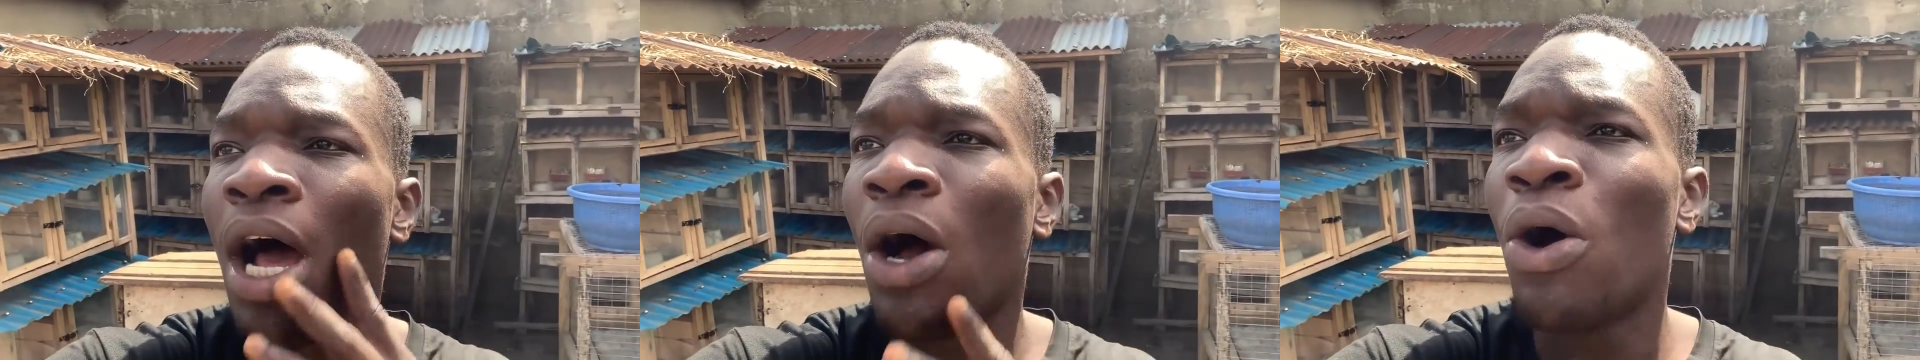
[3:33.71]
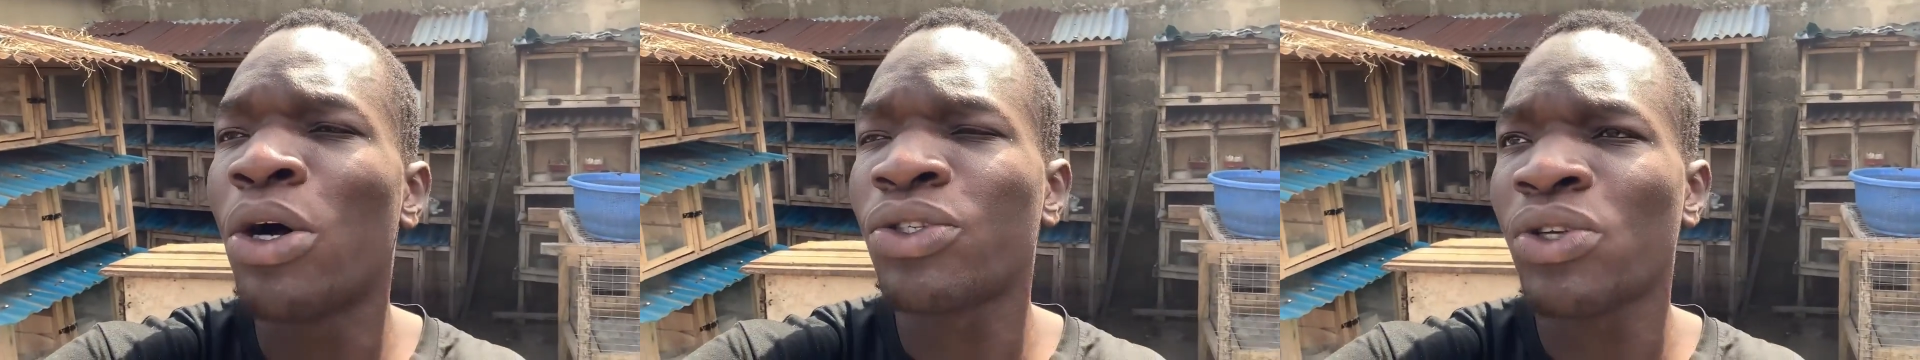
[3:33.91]

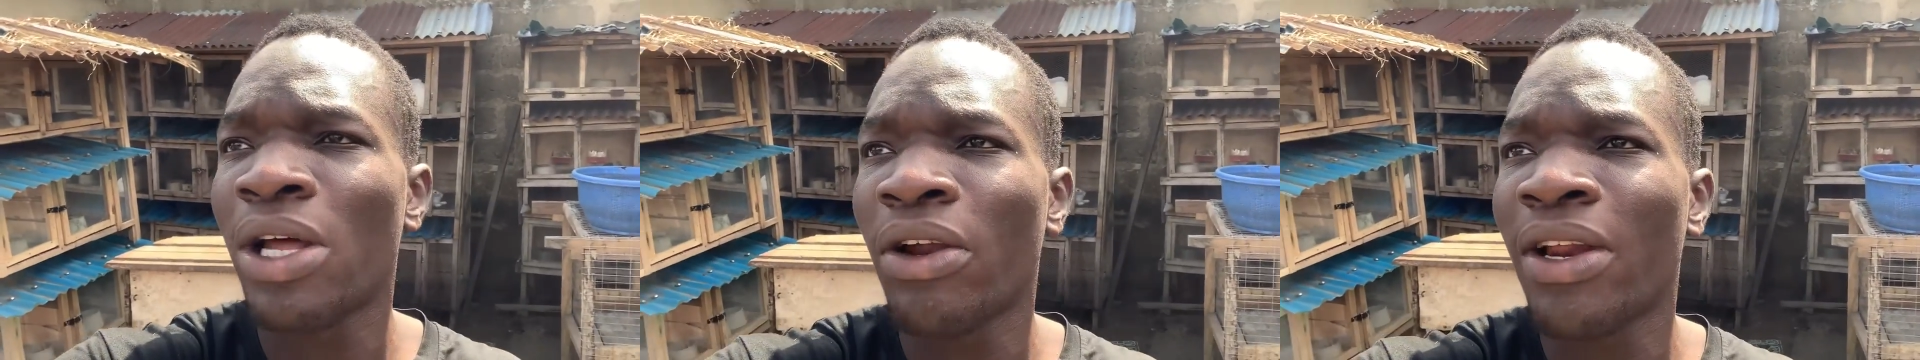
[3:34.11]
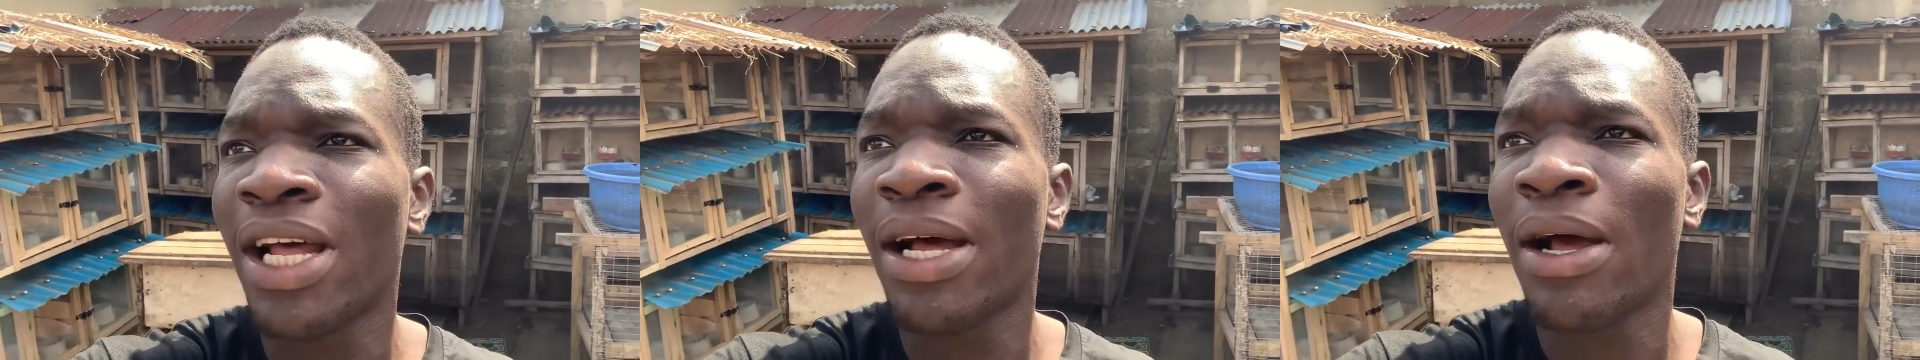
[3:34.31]
Also,
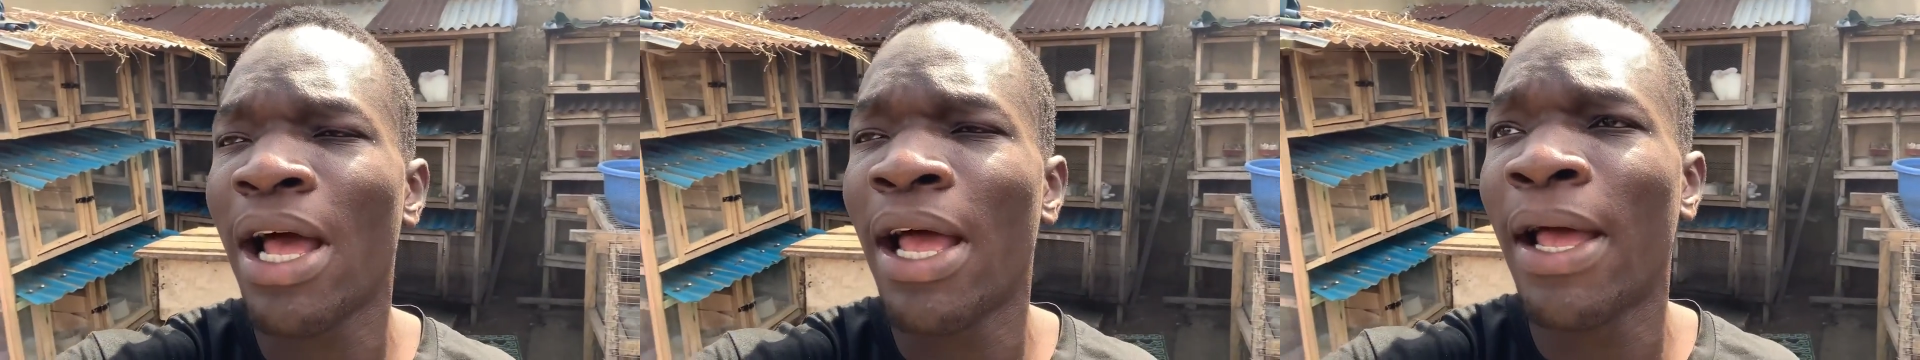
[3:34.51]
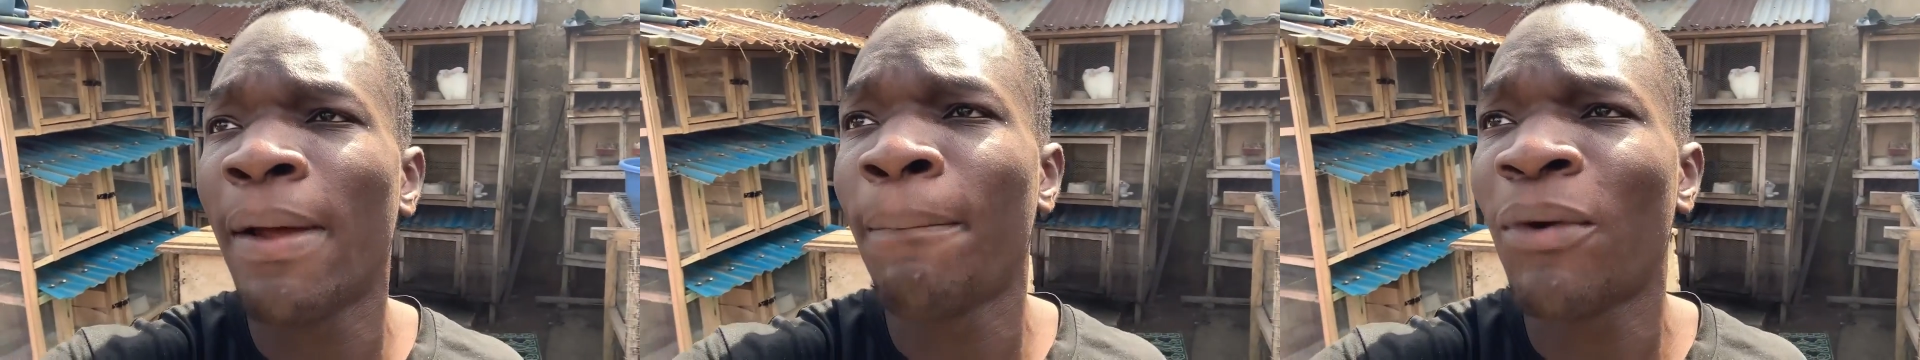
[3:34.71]
another
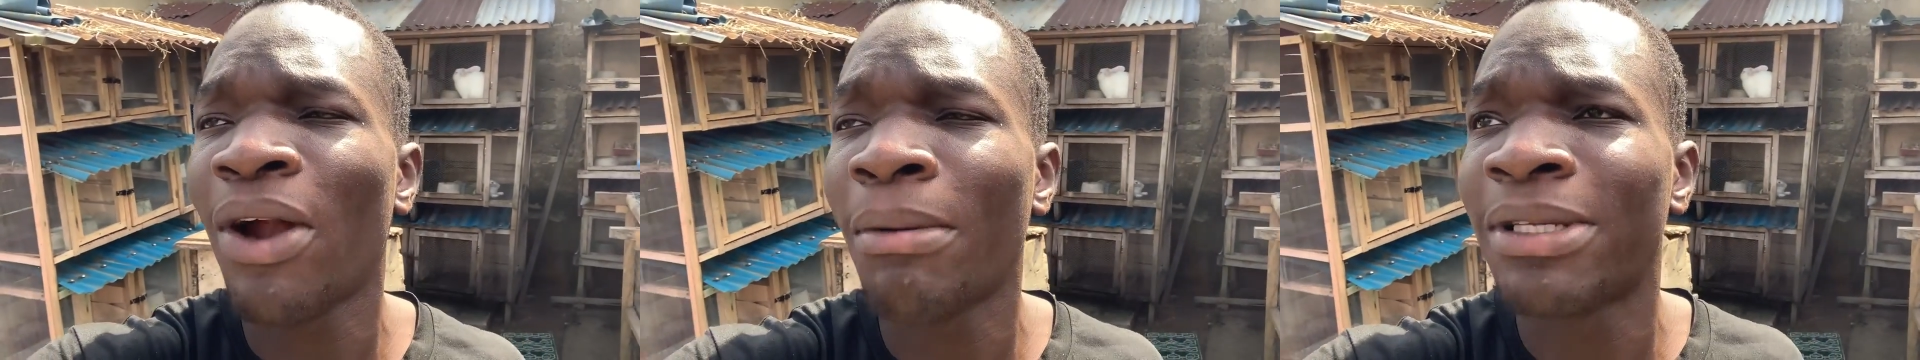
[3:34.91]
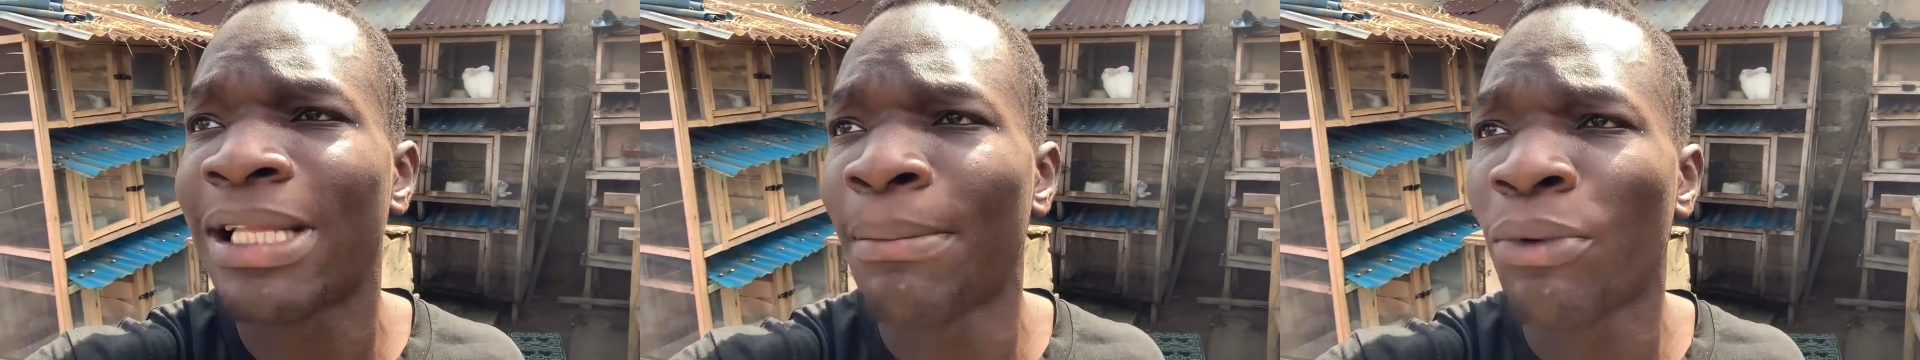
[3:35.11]
um,
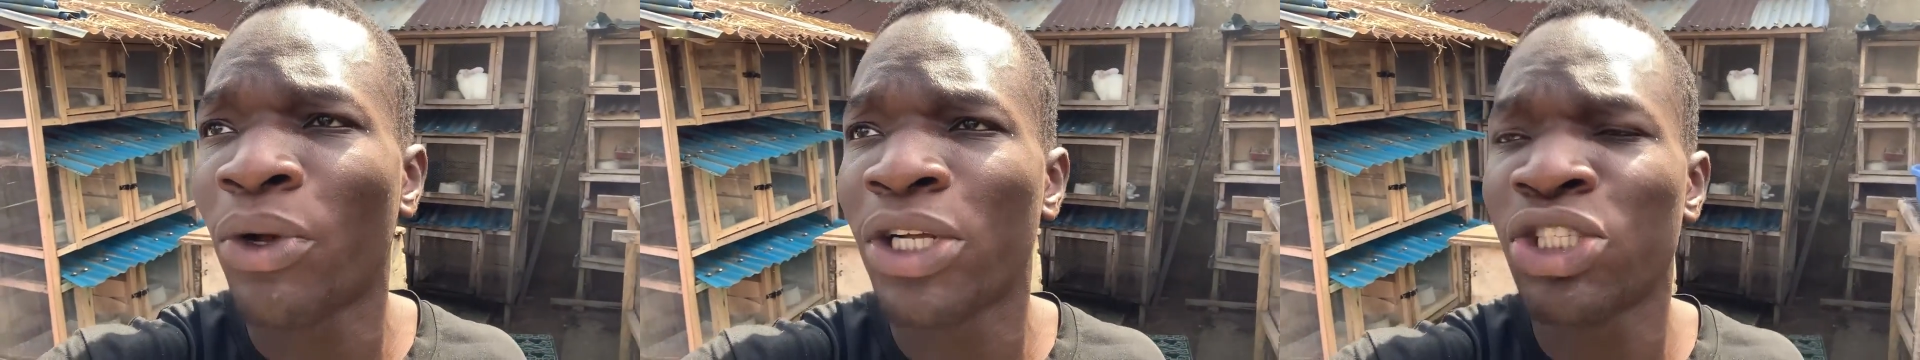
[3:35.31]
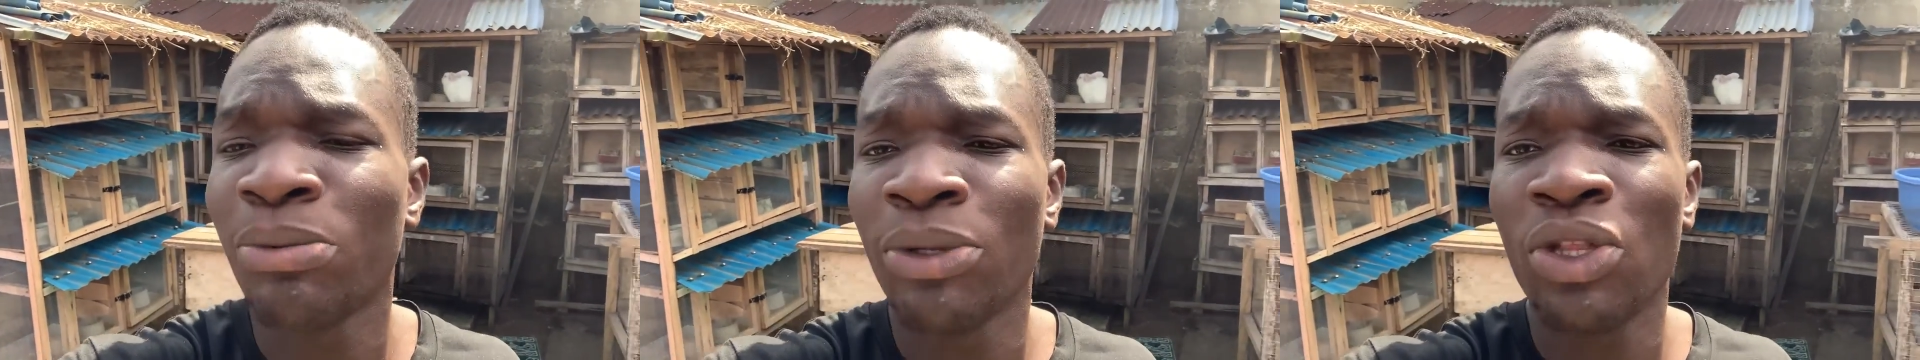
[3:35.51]
rabbit I'm
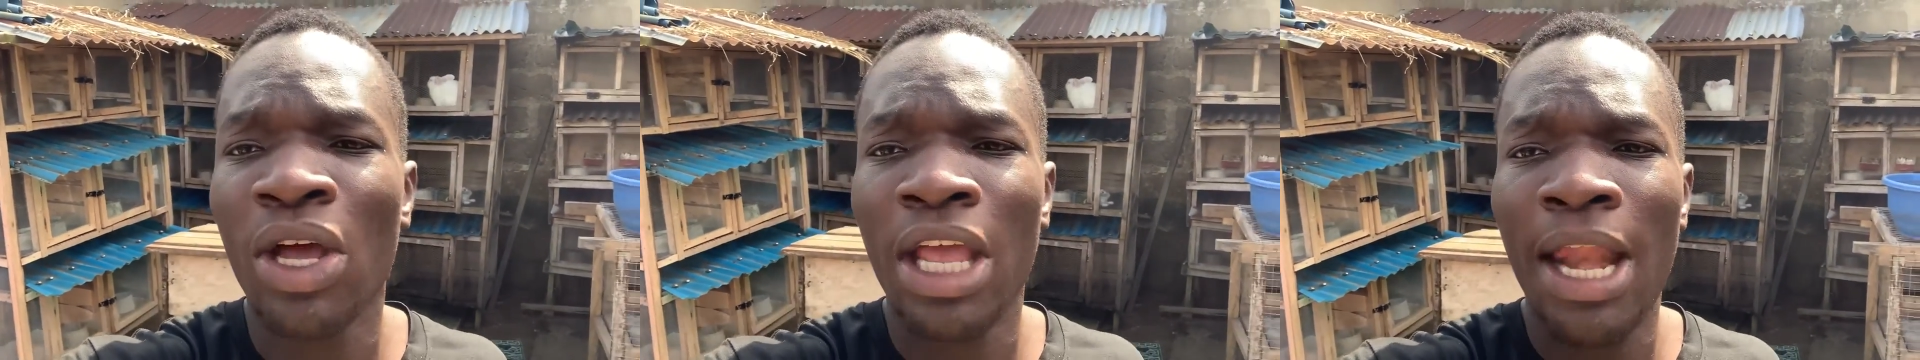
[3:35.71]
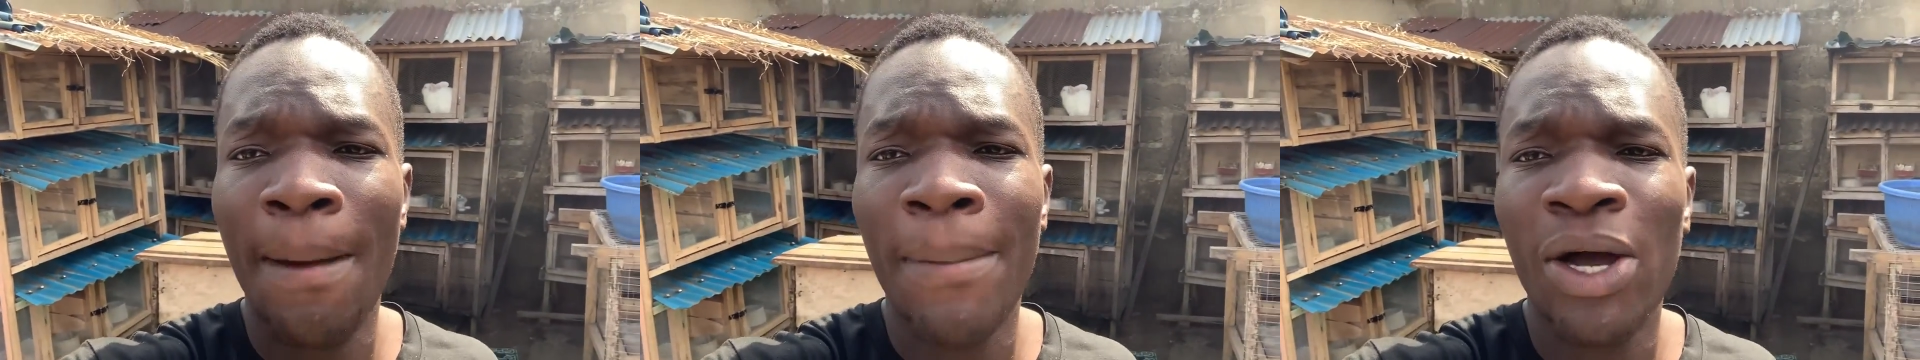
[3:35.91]
going to be
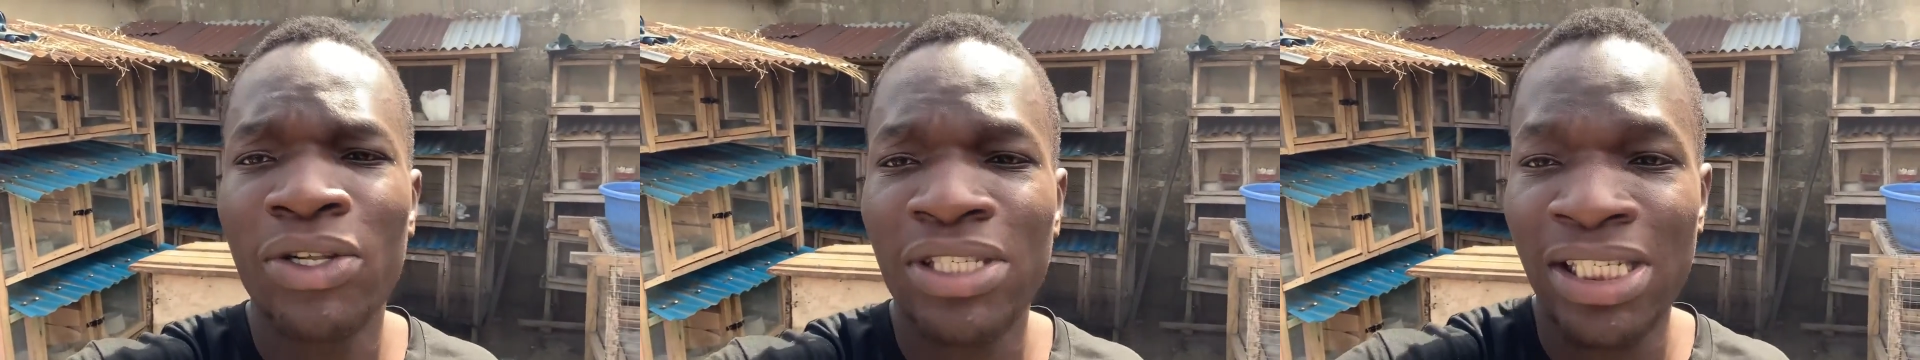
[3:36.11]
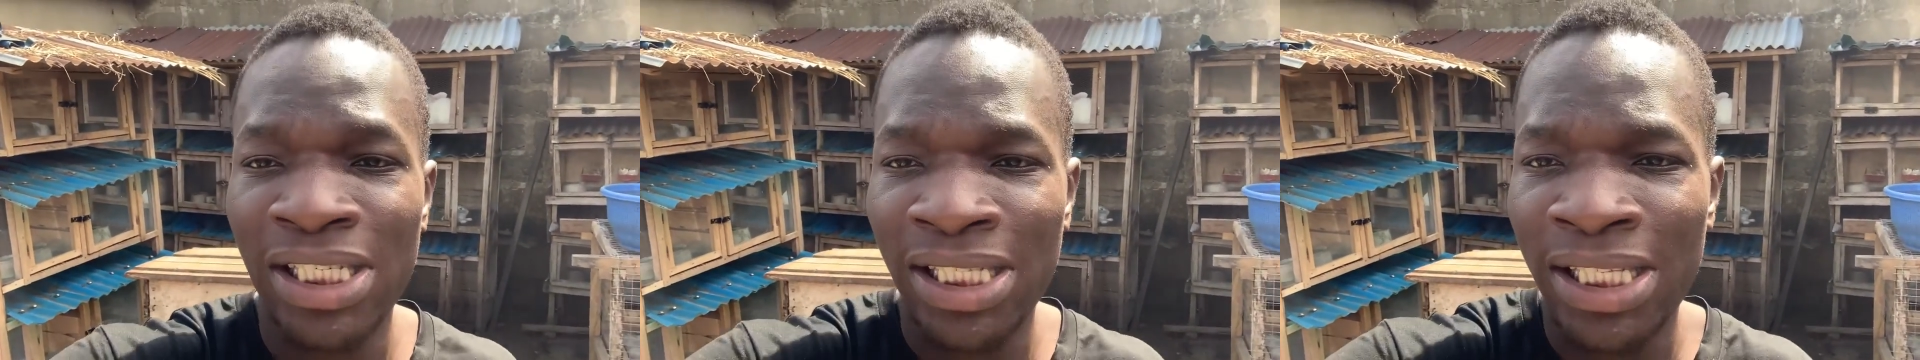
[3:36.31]
talking about is